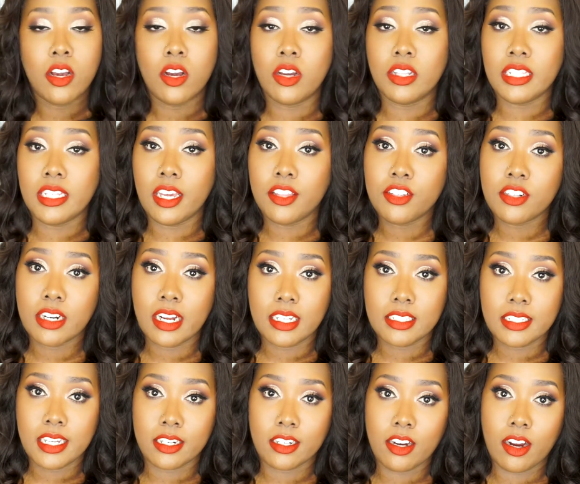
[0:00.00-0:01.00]
On the other
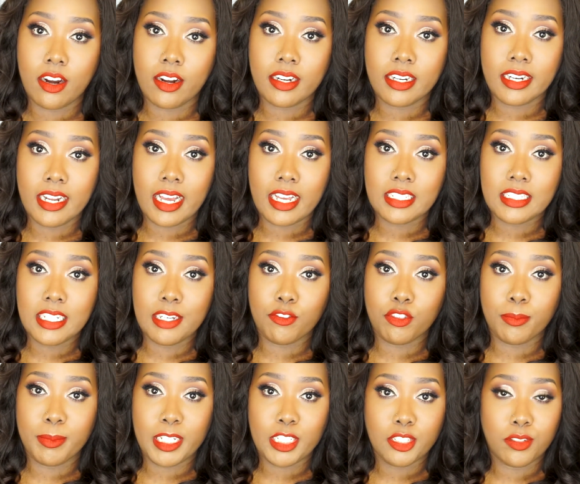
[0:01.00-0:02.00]
contact card, it has the
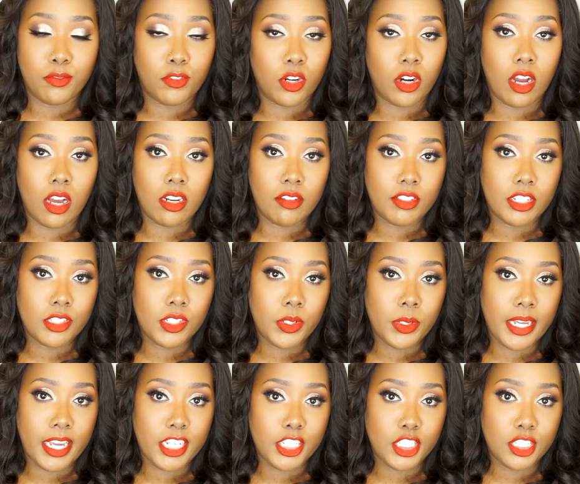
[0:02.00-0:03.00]
information for all of their
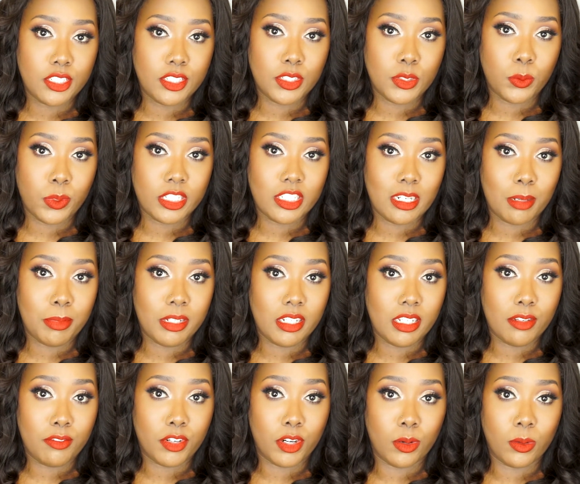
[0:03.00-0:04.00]
locations, which I
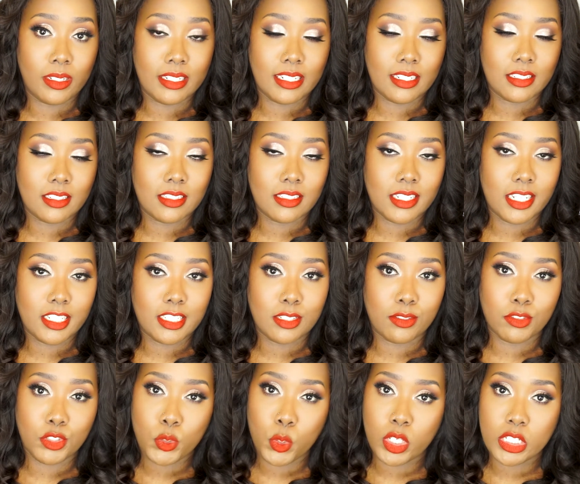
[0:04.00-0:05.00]
believe are only in the states
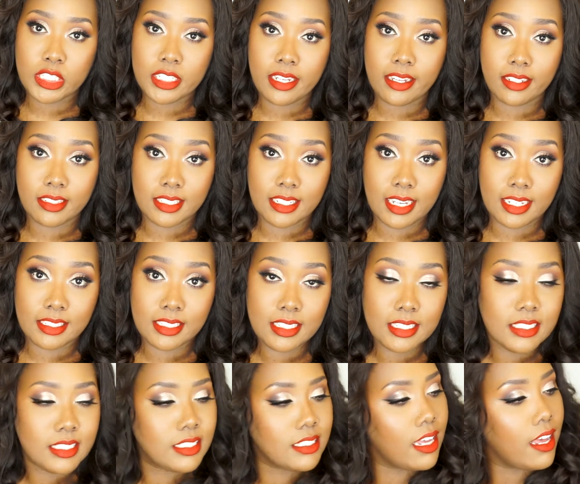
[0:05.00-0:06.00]
of Georgia and
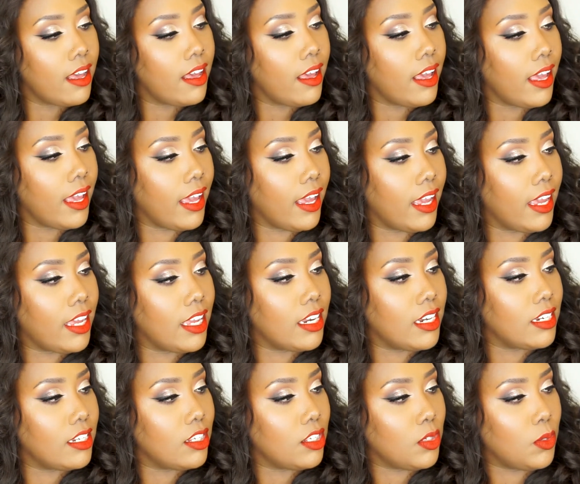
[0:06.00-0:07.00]
Texas,
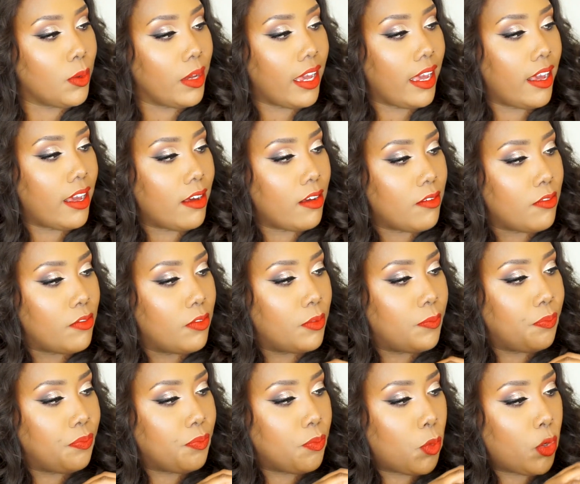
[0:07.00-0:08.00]
and you have
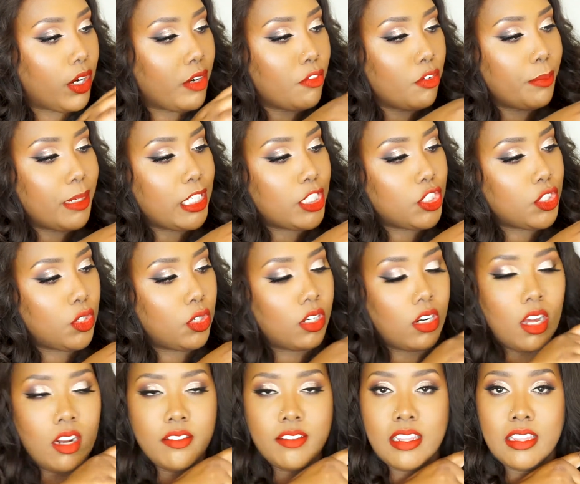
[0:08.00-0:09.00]
more information on
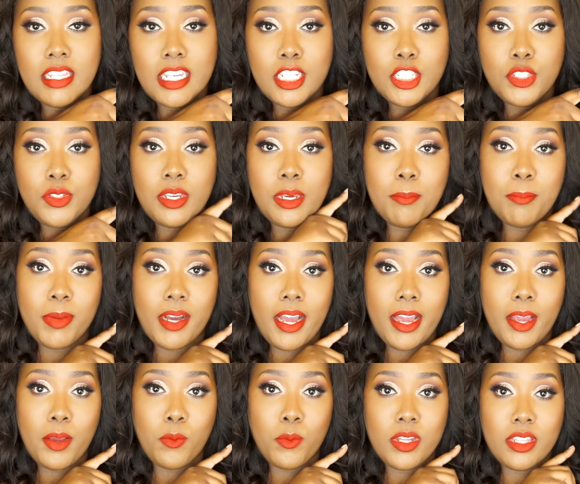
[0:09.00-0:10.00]
all of the things you can
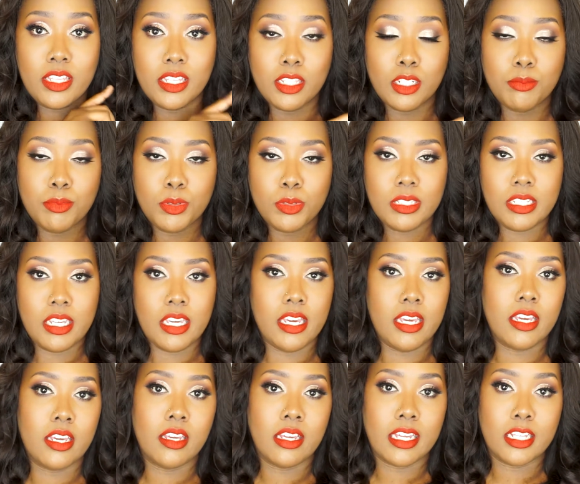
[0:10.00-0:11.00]
buy within their
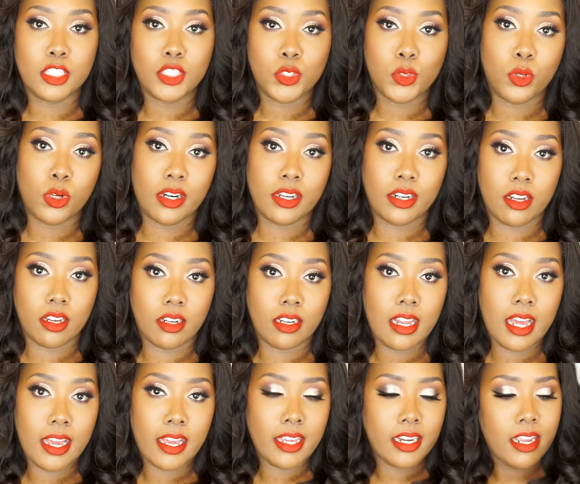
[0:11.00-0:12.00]
boutique, in-store, and
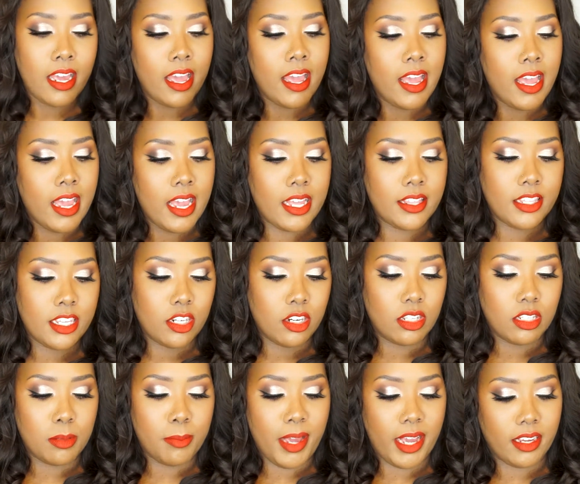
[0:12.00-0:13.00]
online. And then
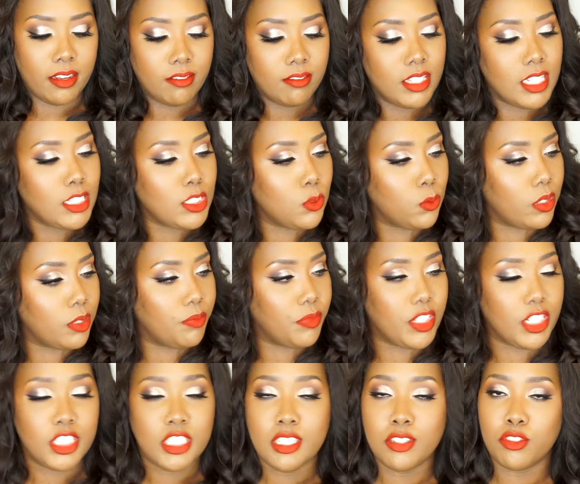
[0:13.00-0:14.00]
on the back of this one,
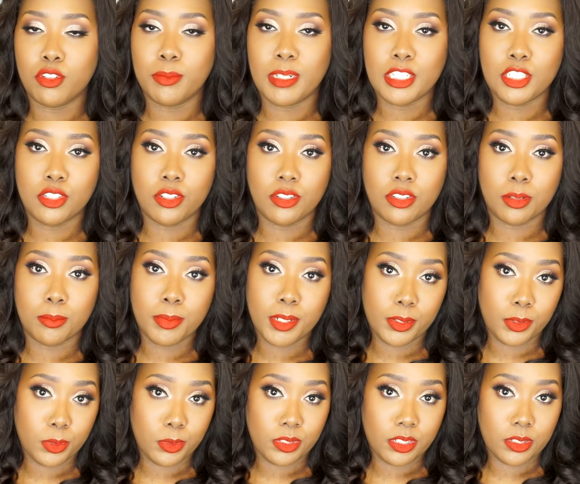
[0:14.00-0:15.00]
there's information on their
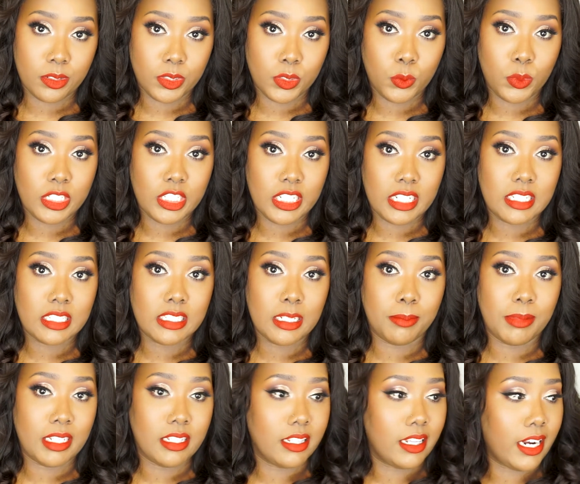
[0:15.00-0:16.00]
bundle deals, which is
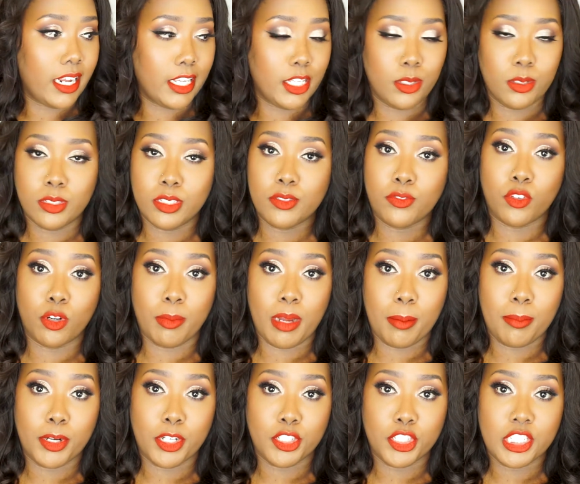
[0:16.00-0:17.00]
something that I used for my
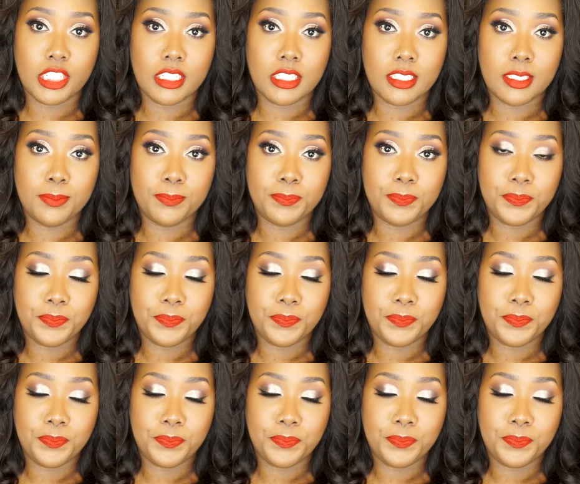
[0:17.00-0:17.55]
purchase.